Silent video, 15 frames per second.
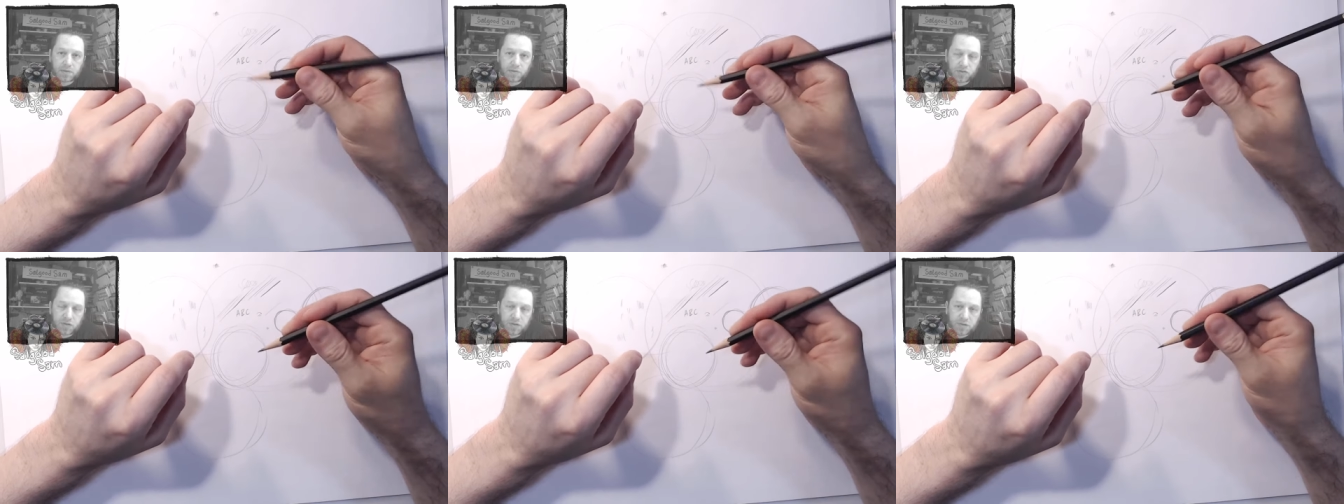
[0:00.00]

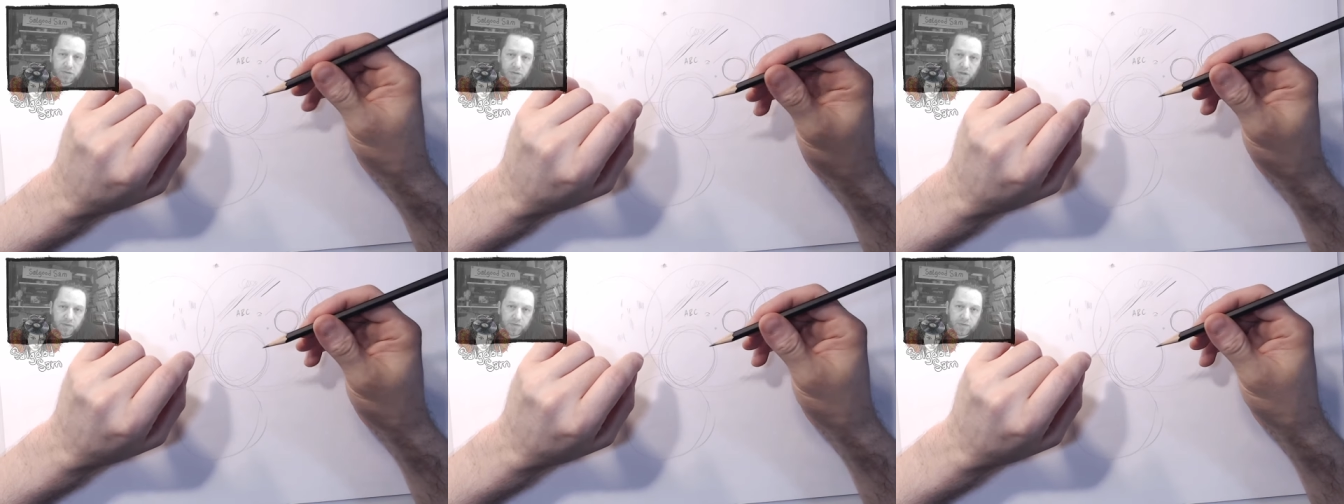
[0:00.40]
Just
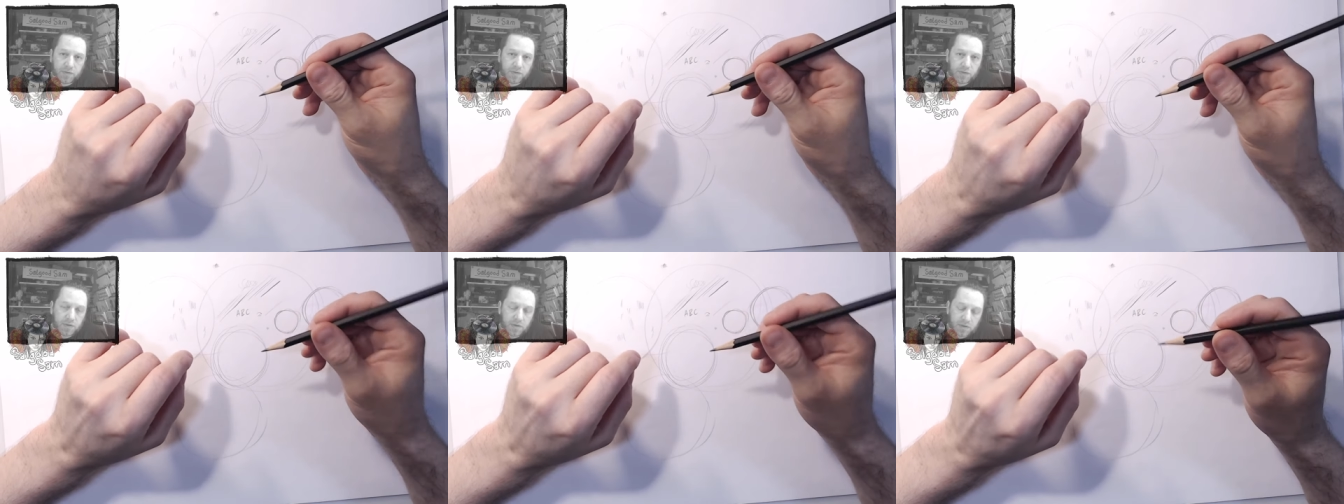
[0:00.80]
enough
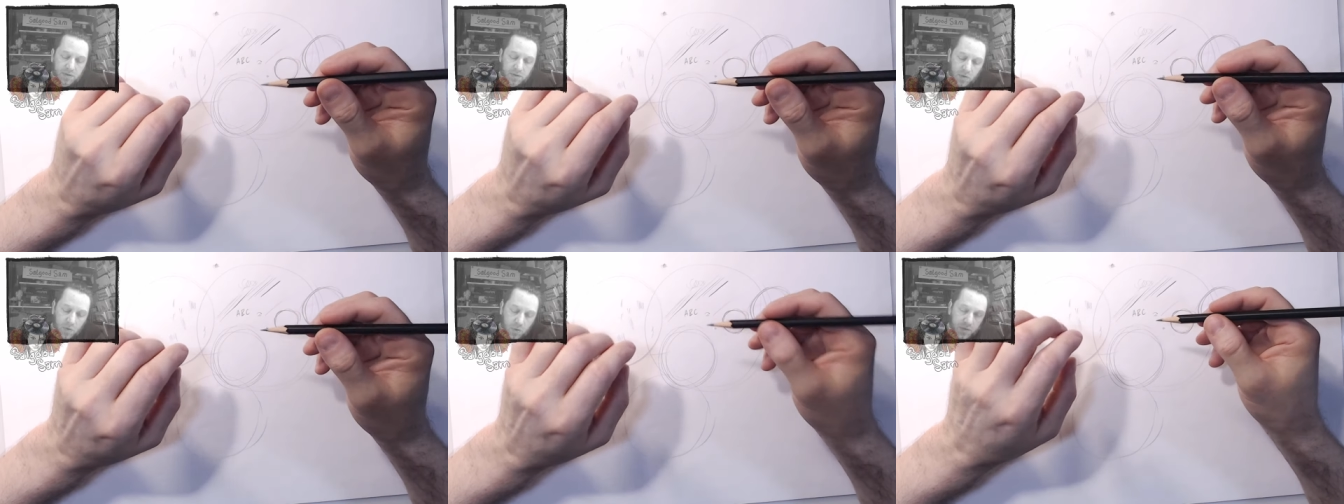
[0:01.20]

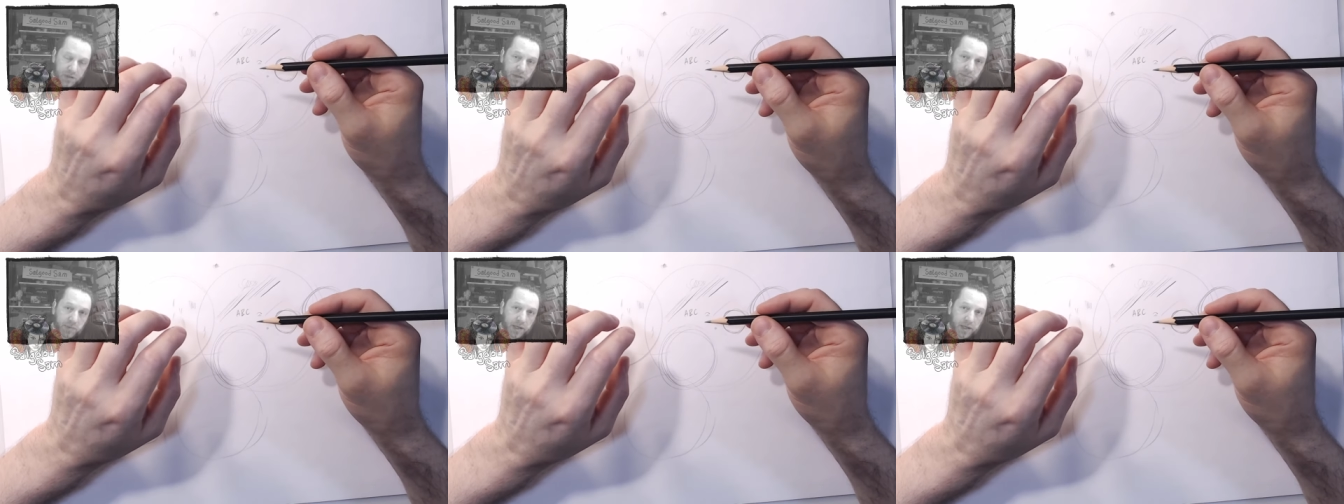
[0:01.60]
to hold it
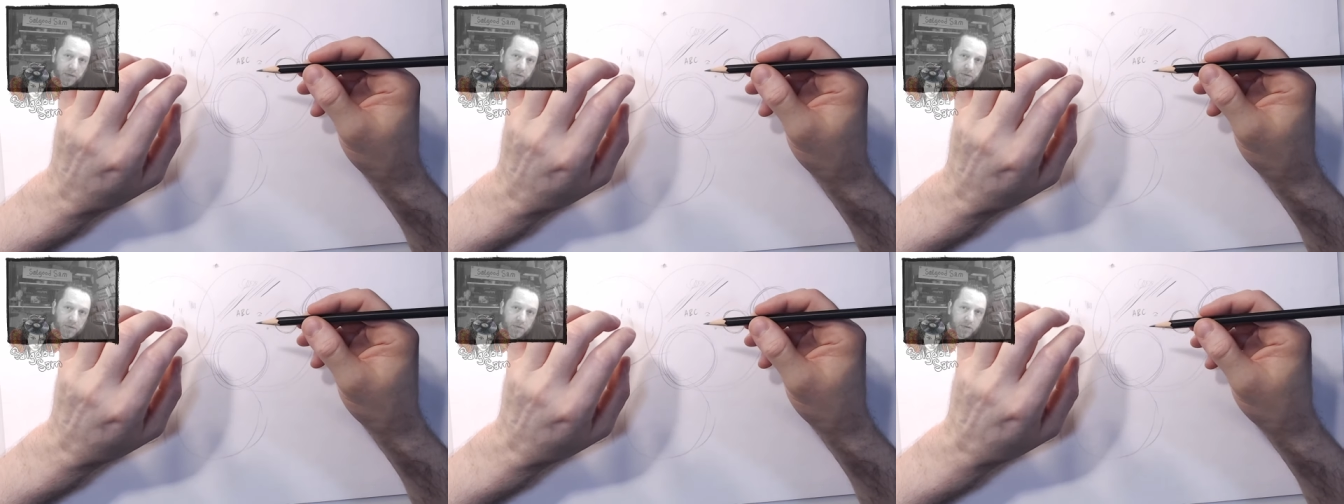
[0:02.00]
in
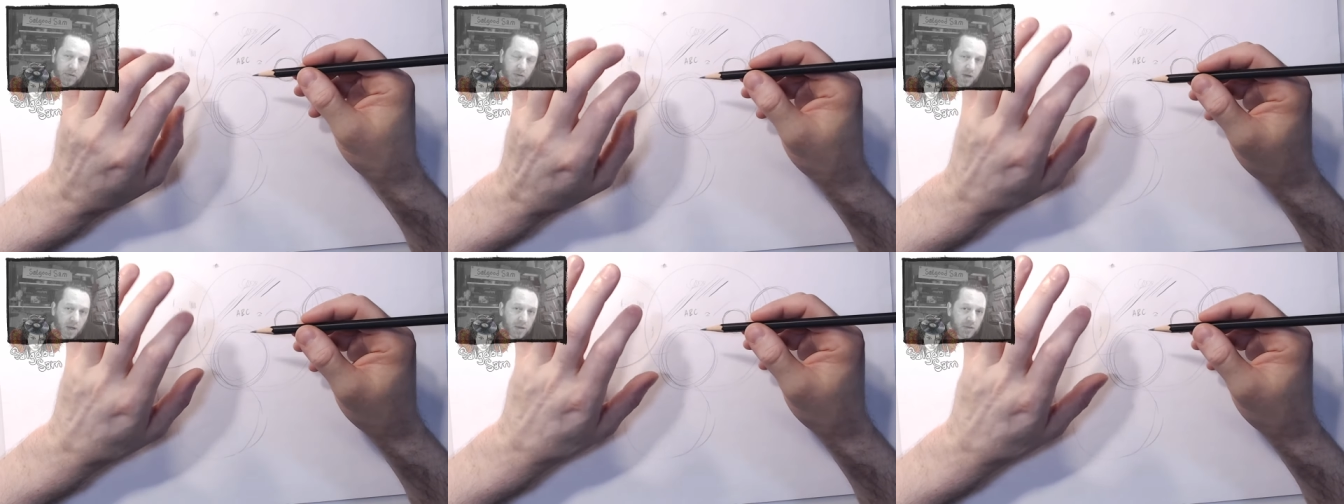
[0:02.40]
place. You're
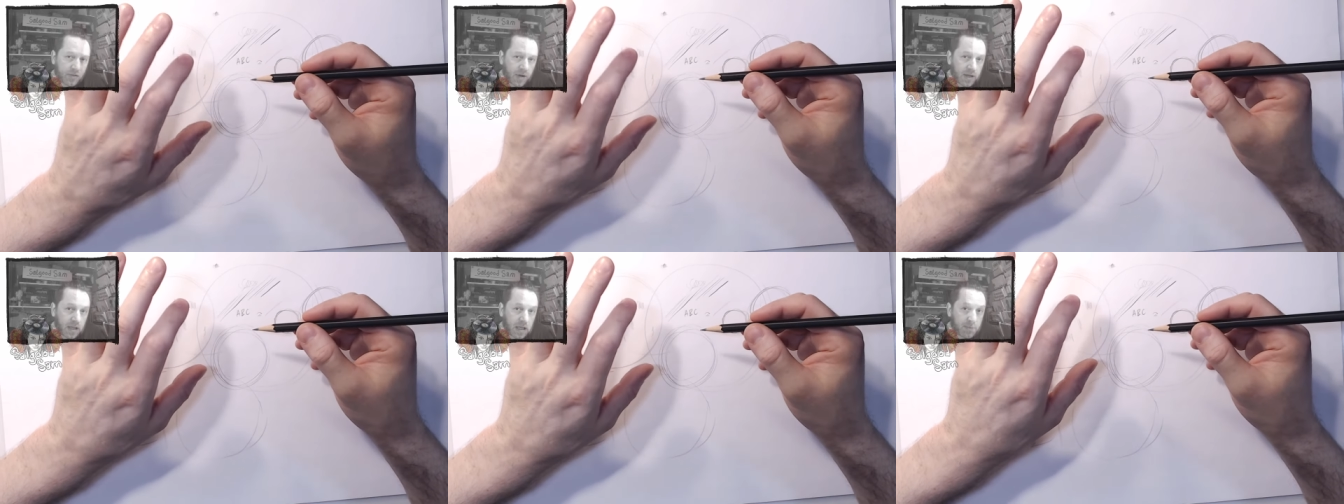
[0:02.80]
not
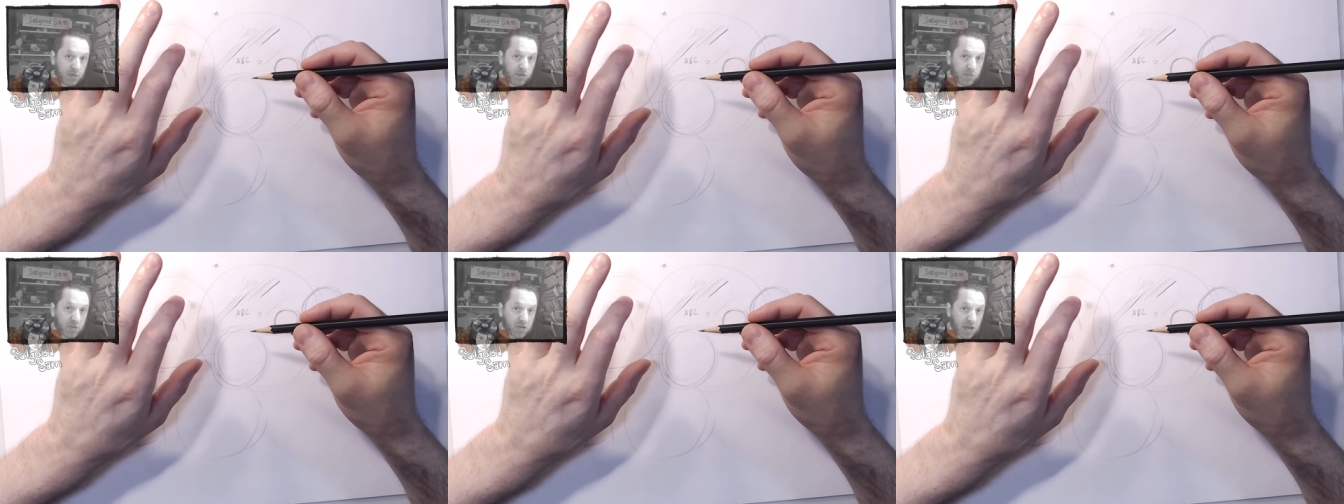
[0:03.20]
trying to keep it
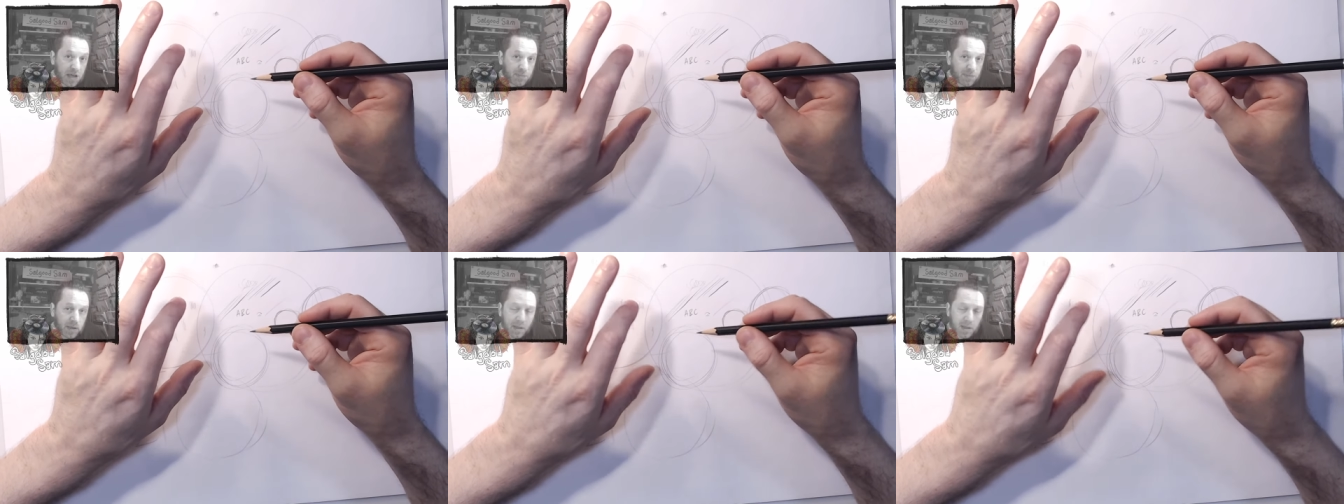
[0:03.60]
from
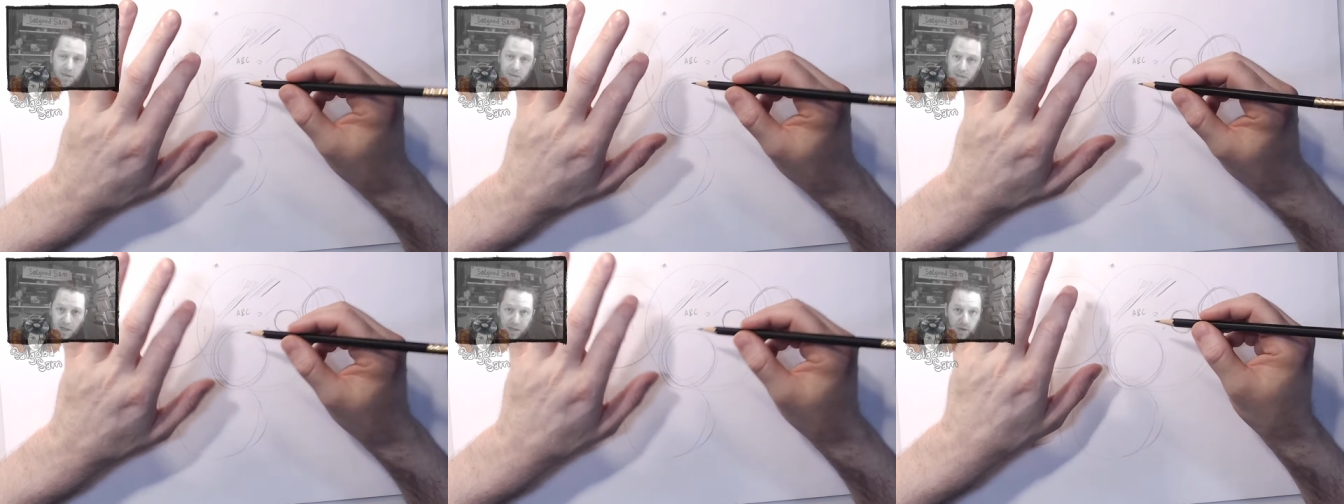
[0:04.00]
escaping.
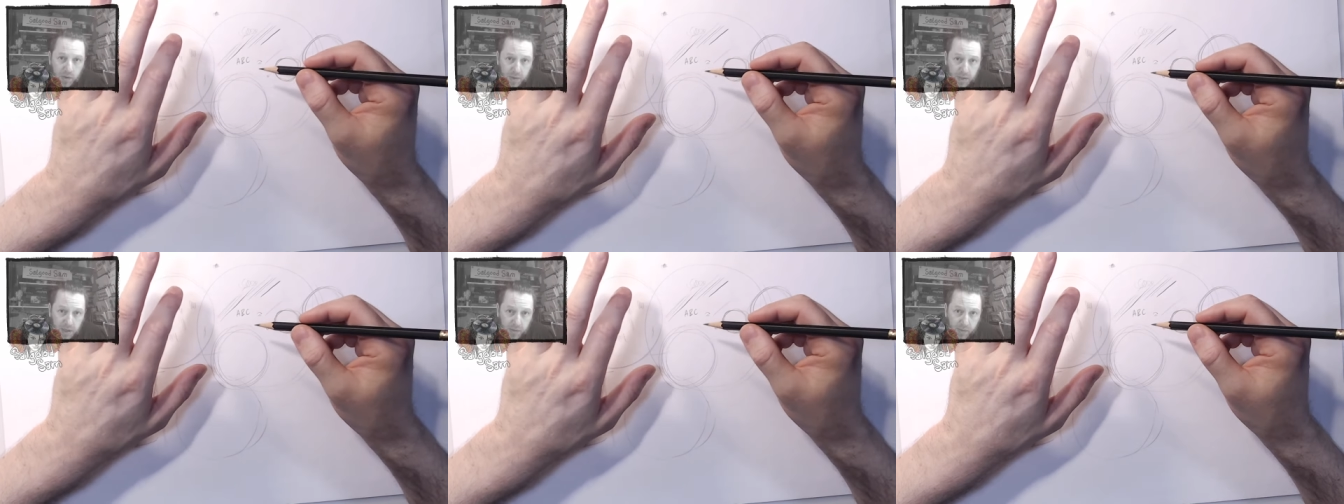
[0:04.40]
It's not
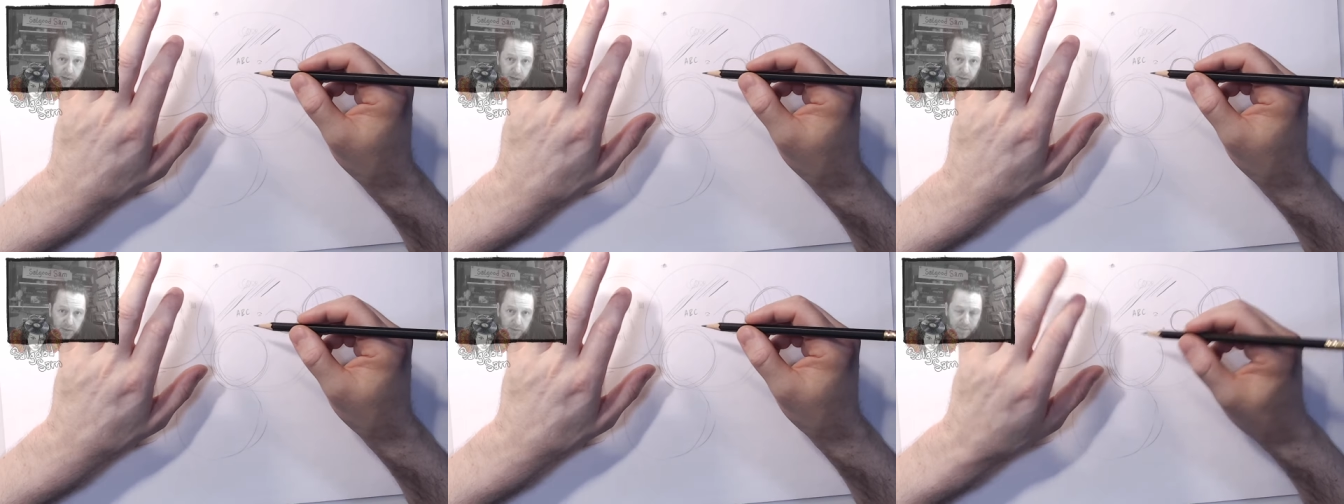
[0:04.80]
going anywhere.